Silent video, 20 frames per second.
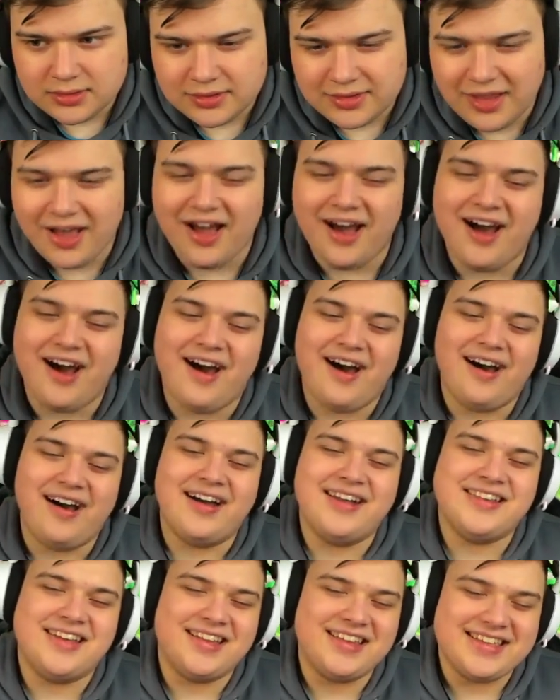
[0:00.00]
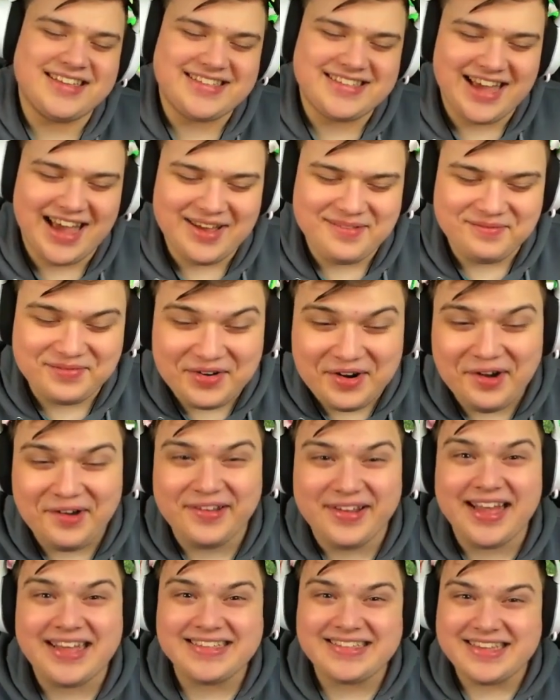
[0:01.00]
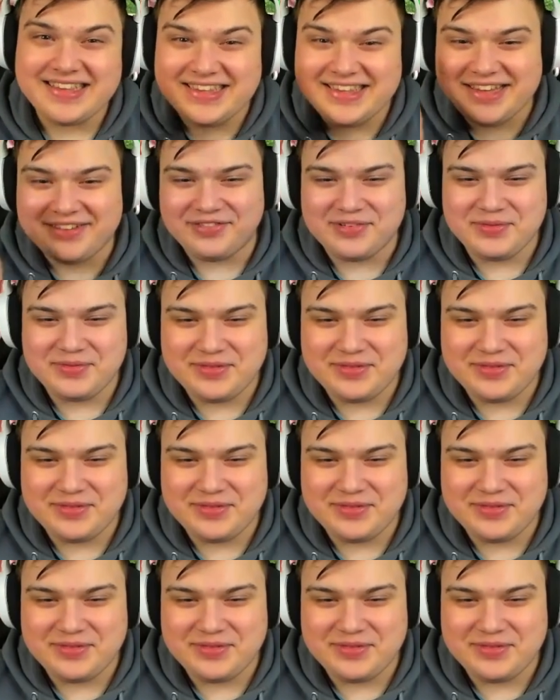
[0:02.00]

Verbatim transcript: Nah, not this time. Bro, that's the difference